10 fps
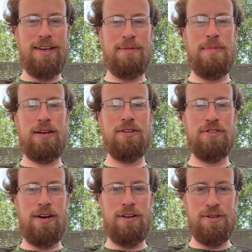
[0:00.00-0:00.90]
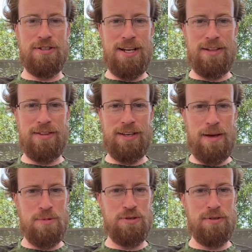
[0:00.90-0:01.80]
ink makers understand the
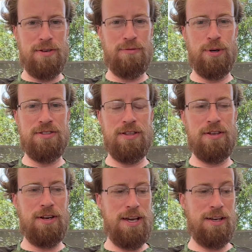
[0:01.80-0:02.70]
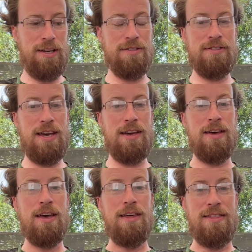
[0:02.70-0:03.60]
chemistry of what's in their ink and say
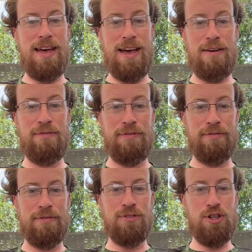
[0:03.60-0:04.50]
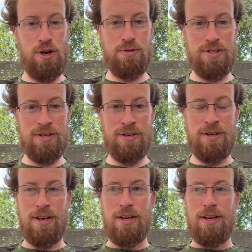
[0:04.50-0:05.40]
they have chosen